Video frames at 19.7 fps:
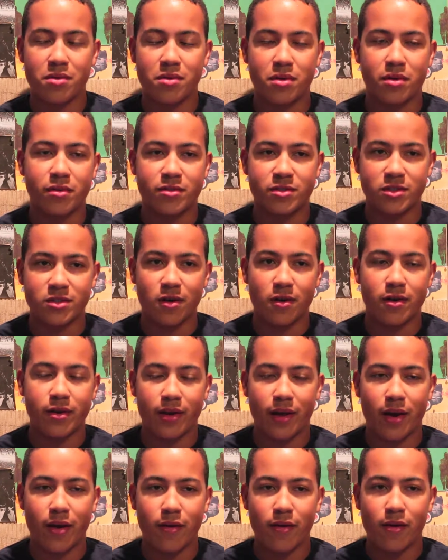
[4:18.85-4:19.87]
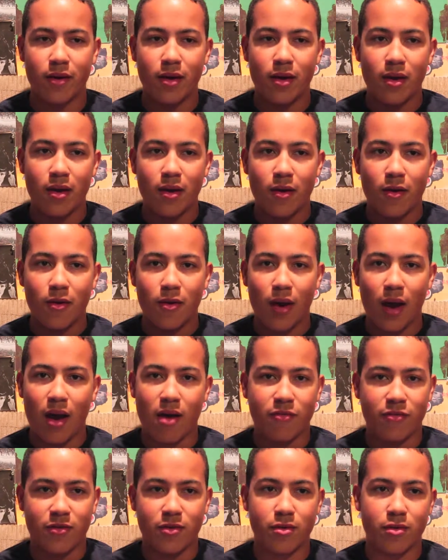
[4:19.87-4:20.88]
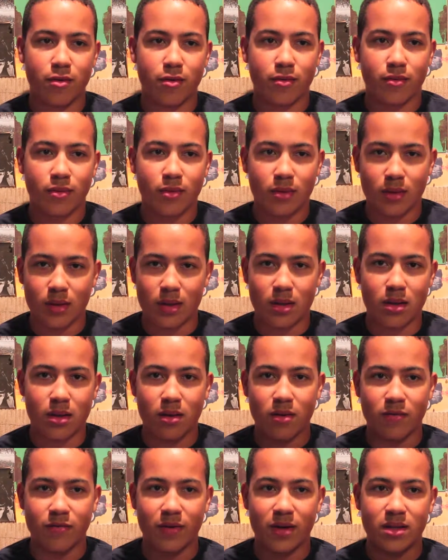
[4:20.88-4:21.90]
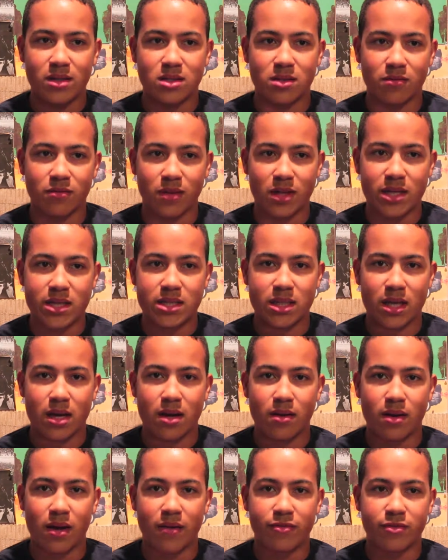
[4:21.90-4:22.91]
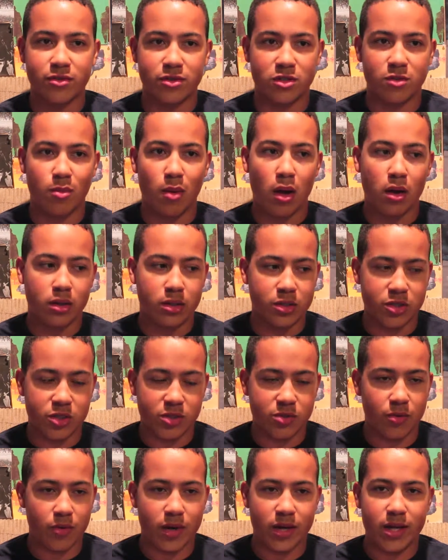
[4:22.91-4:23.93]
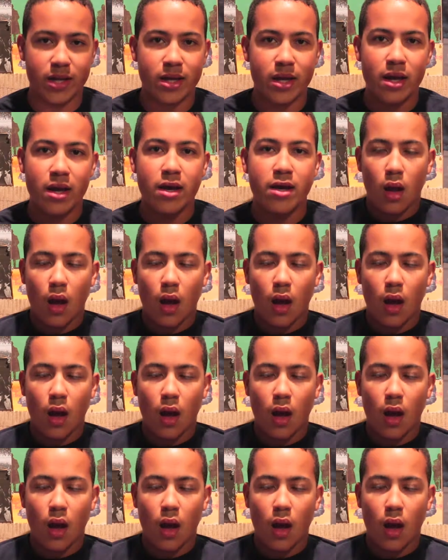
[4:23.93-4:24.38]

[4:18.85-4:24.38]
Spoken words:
You could have started out after the events of Lake Town, after Smaug destroyed it.